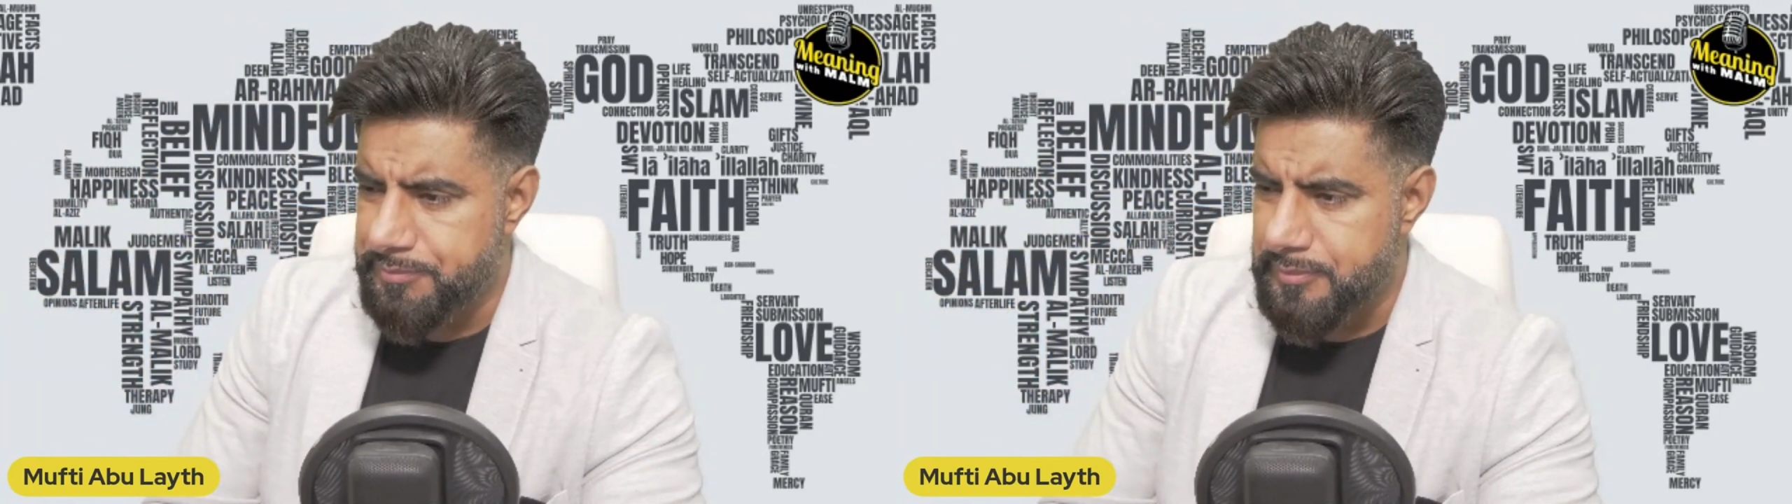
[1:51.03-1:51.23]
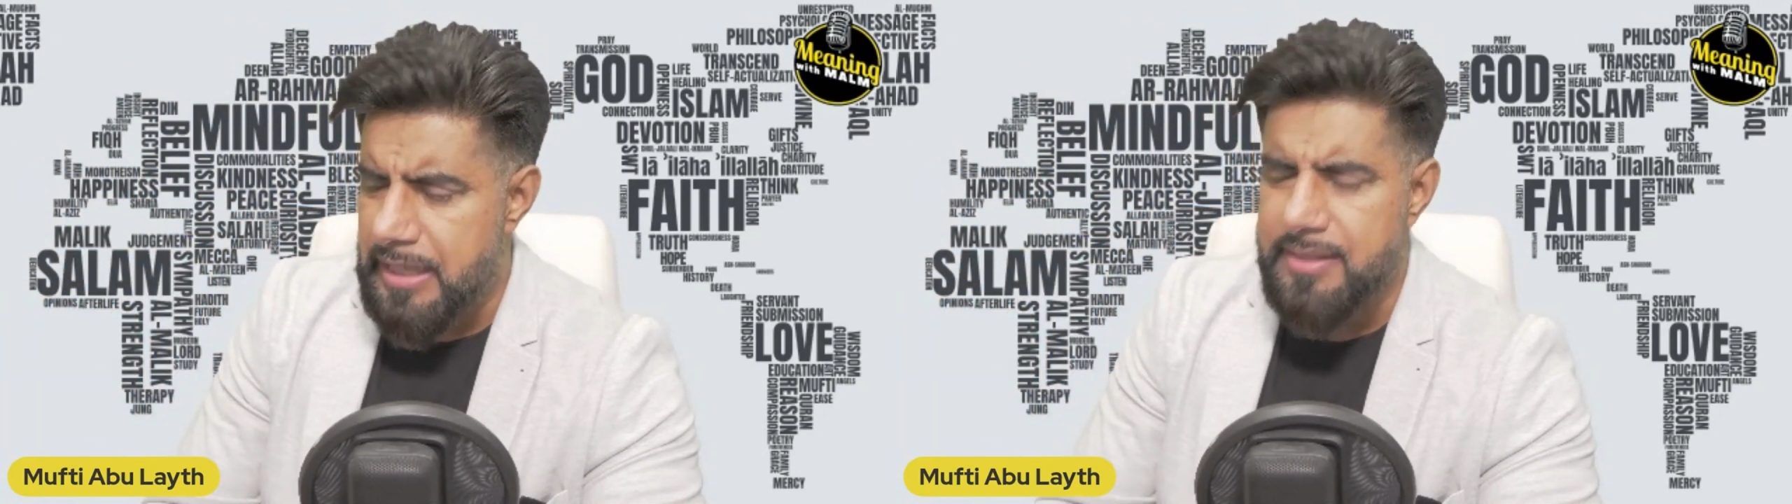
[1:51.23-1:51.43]

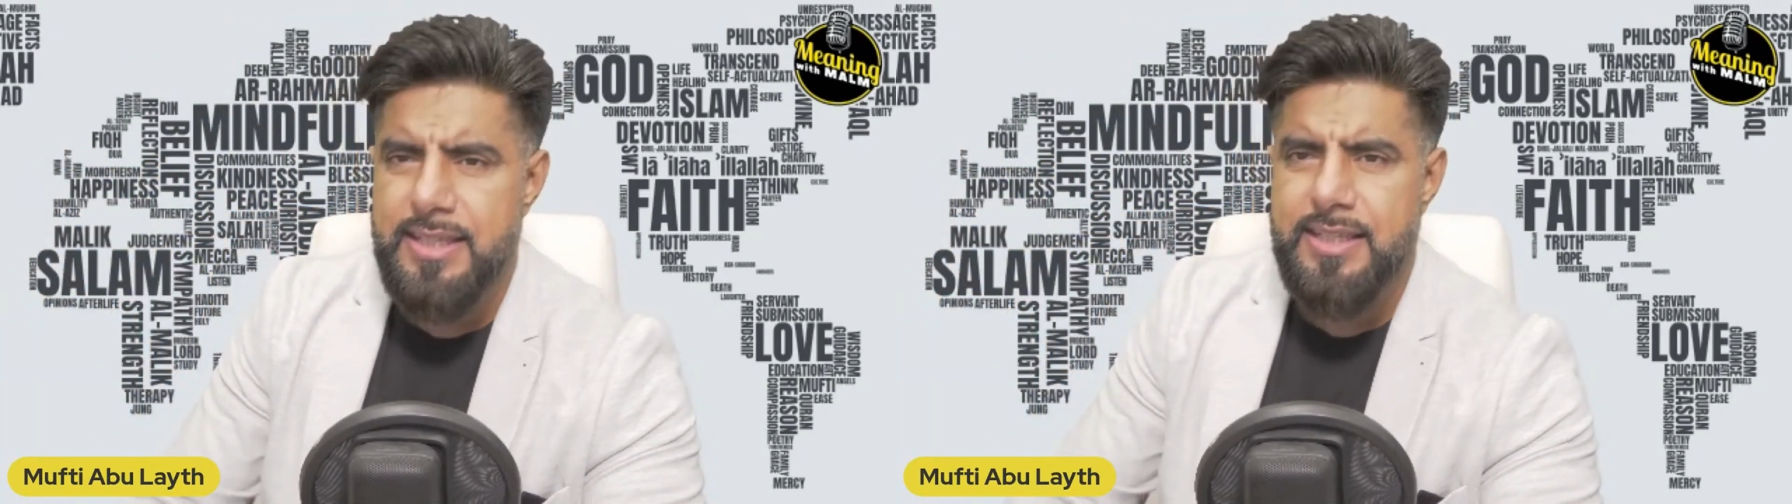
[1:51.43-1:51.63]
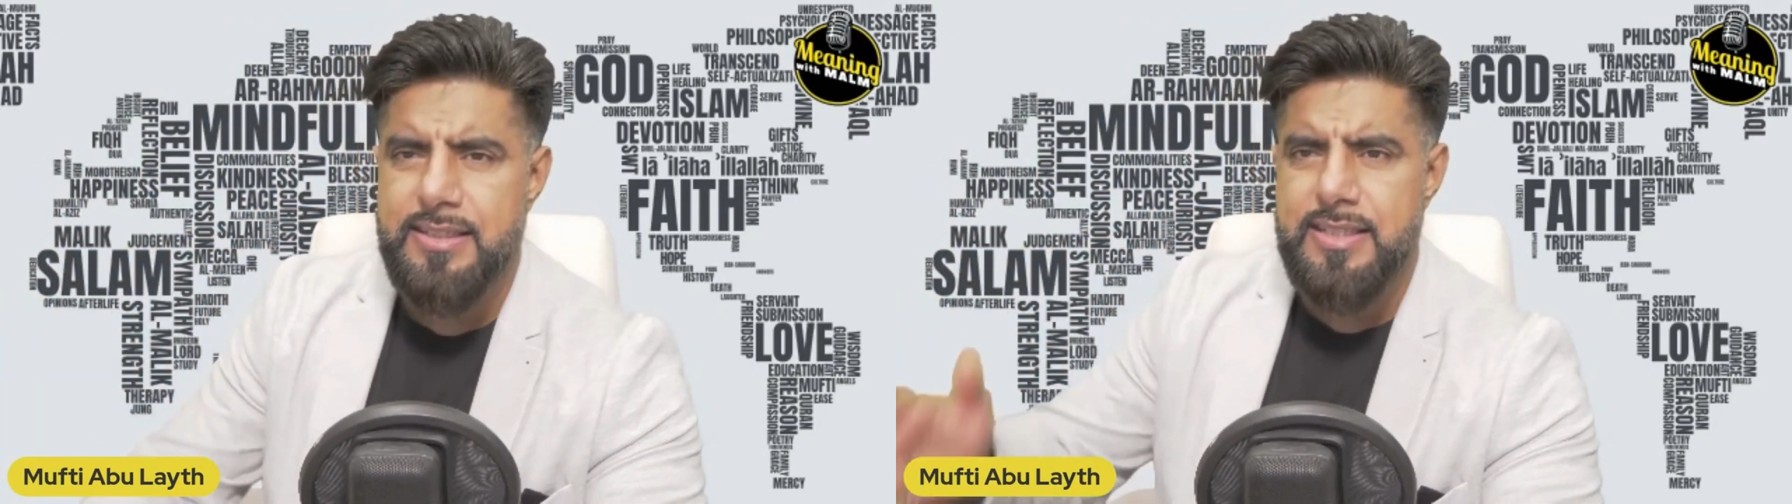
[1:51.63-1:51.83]
I
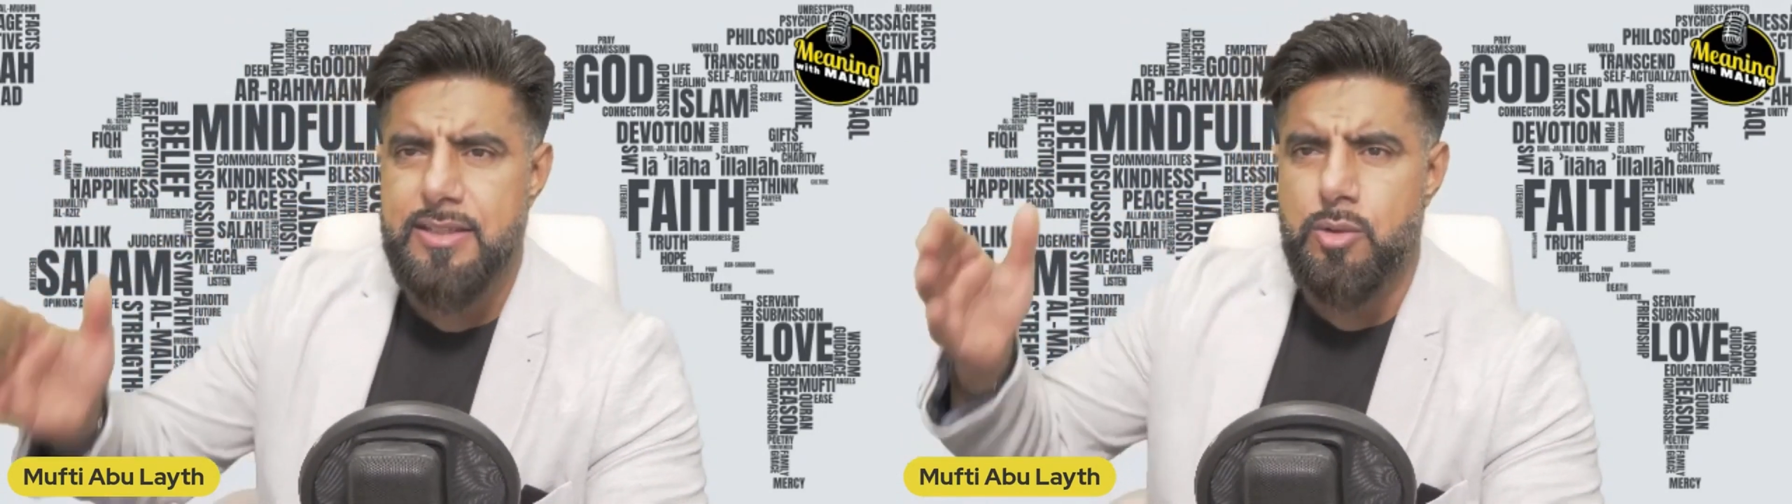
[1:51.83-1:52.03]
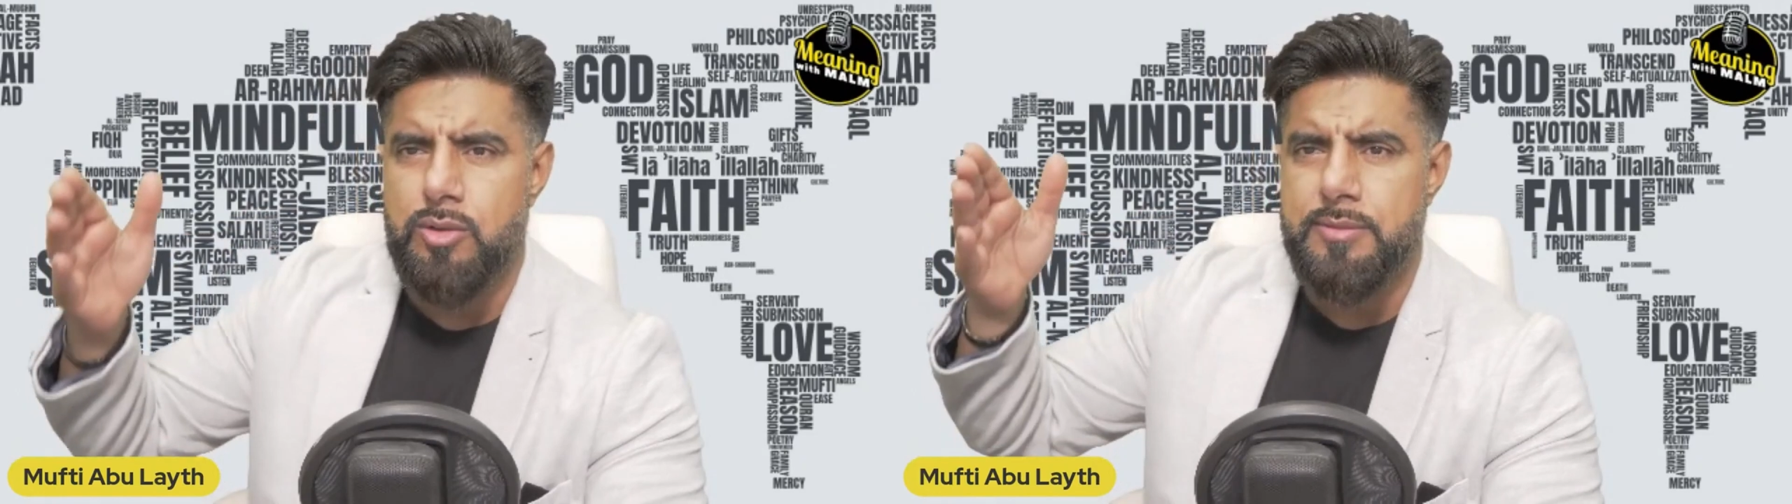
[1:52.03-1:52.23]
think he
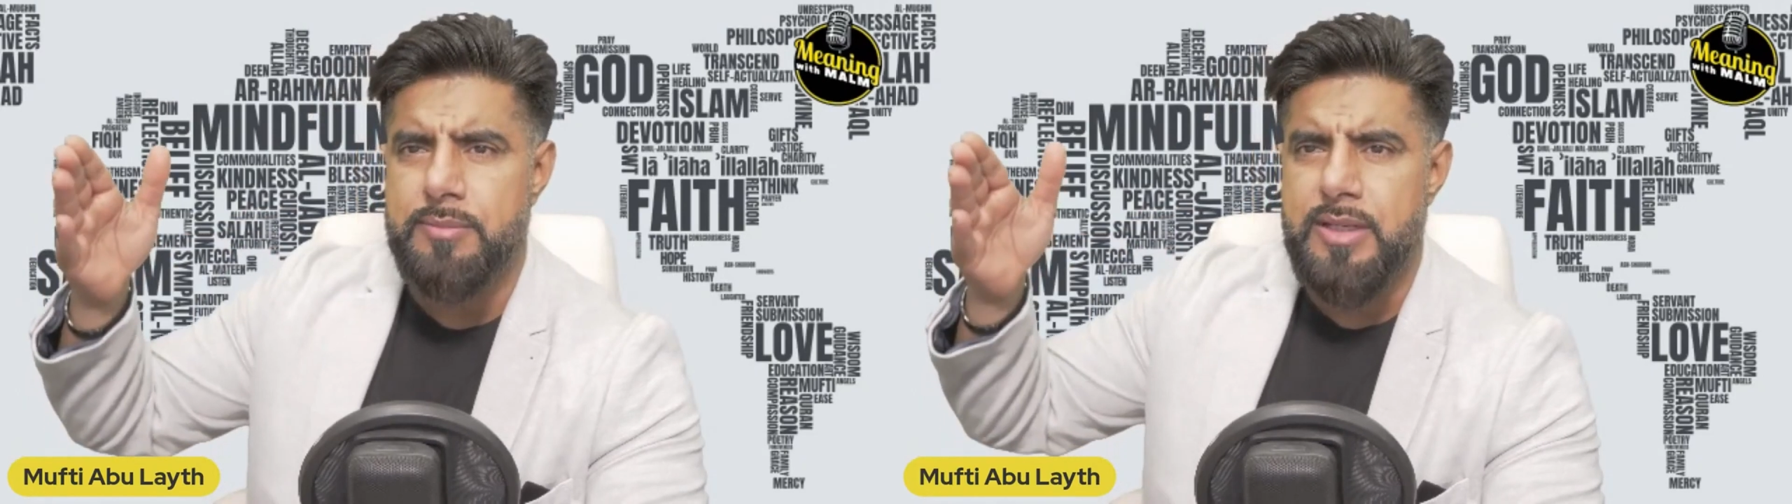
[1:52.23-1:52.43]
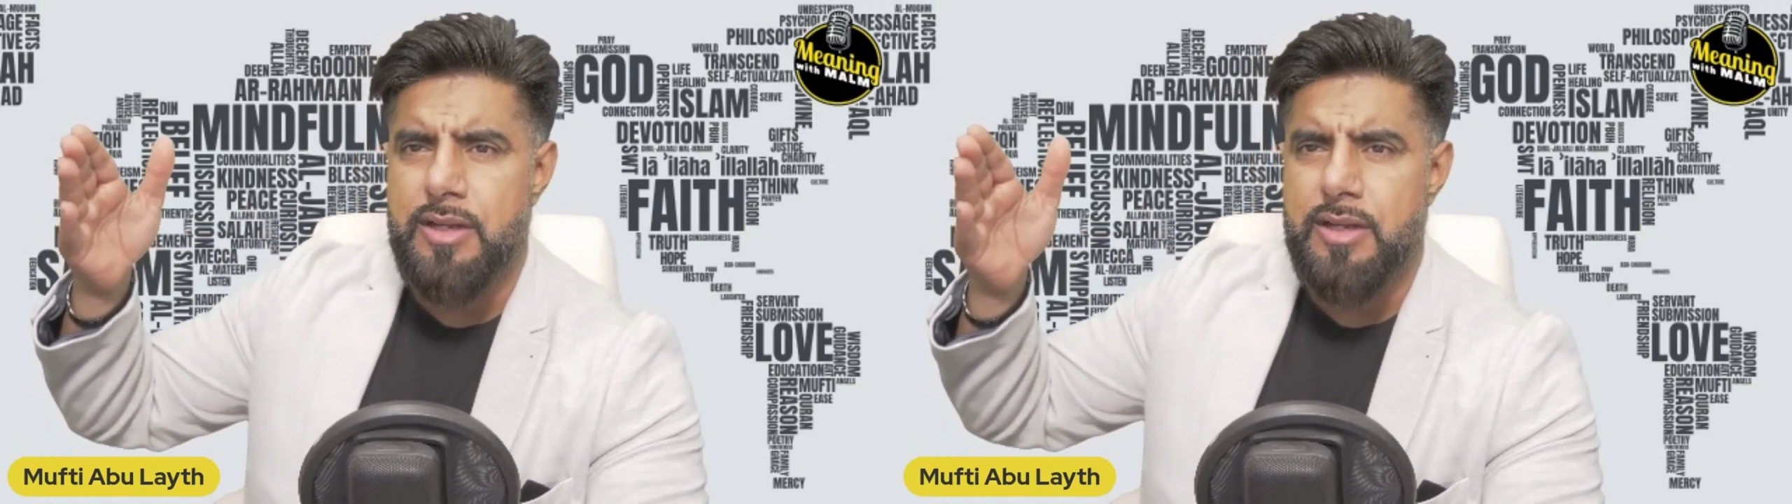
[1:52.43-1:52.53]
called them